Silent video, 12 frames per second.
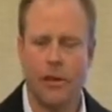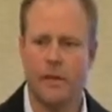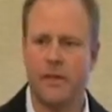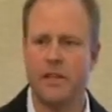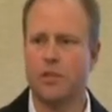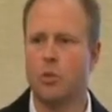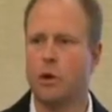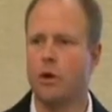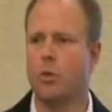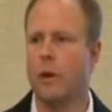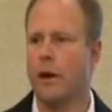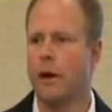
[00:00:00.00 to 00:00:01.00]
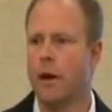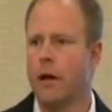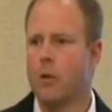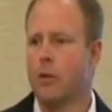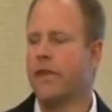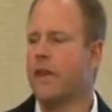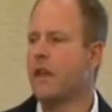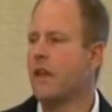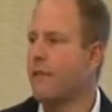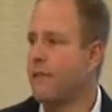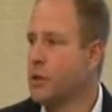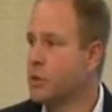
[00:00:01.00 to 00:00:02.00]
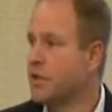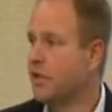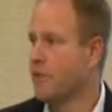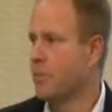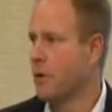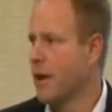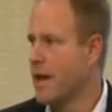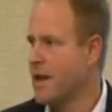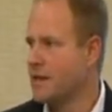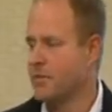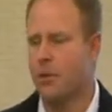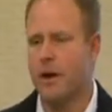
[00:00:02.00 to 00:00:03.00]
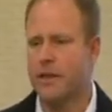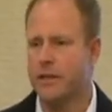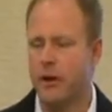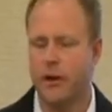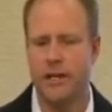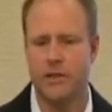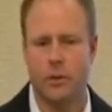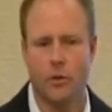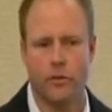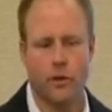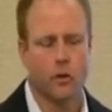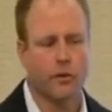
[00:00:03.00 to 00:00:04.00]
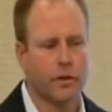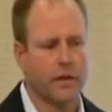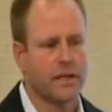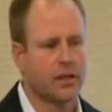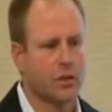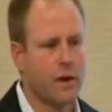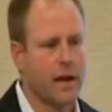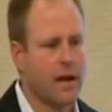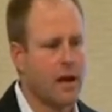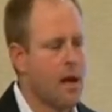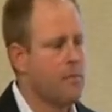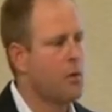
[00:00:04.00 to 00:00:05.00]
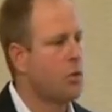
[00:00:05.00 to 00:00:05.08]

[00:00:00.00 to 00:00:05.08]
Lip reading: And we live in this world where we think effusive praise, praising our kids over and over, is great.